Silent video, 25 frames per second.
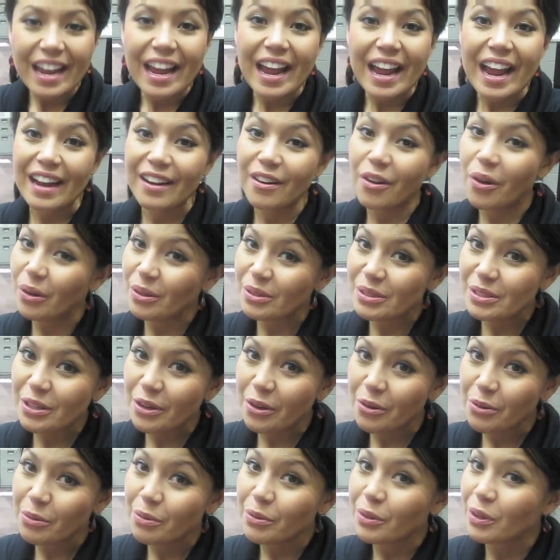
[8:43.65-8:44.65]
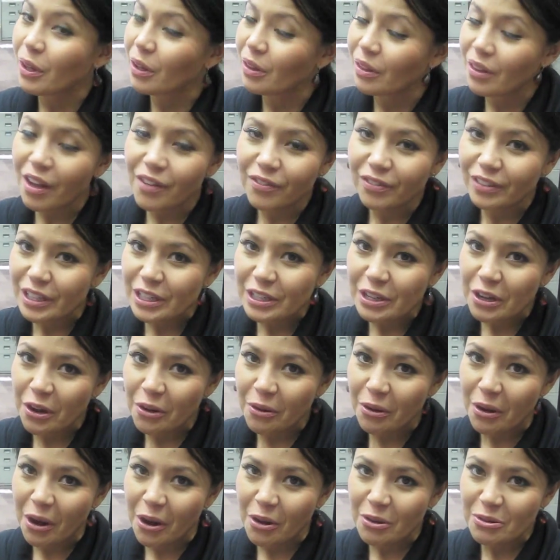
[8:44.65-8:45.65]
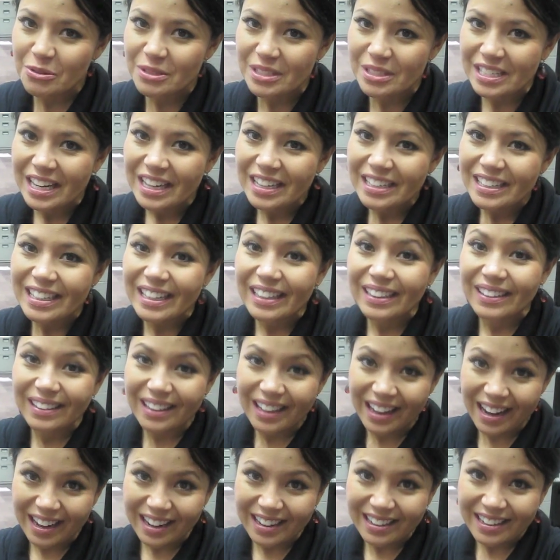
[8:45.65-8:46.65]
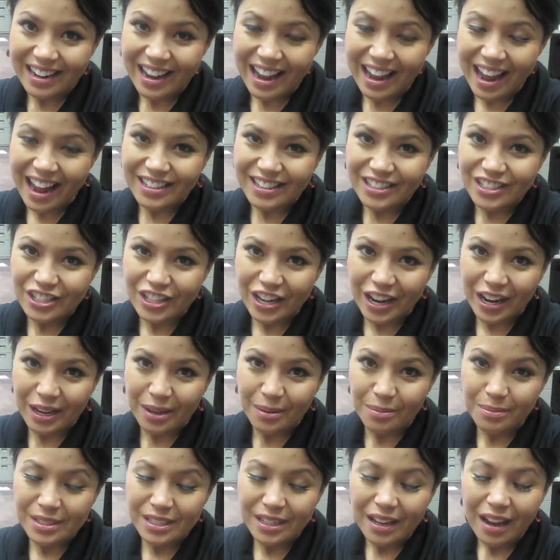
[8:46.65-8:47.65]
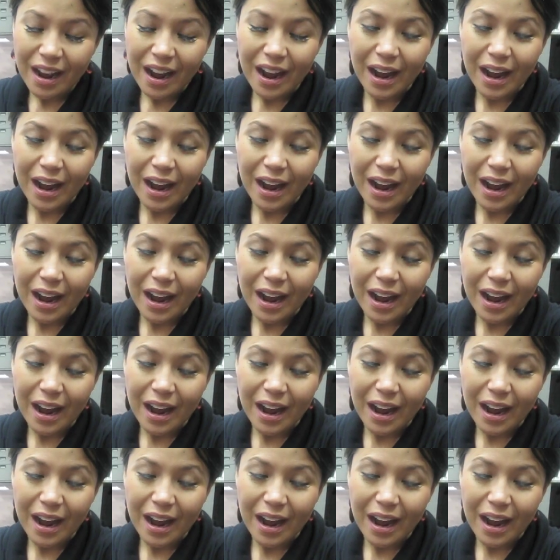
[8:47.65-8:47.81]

and also the lovely co-host, Elaine and James.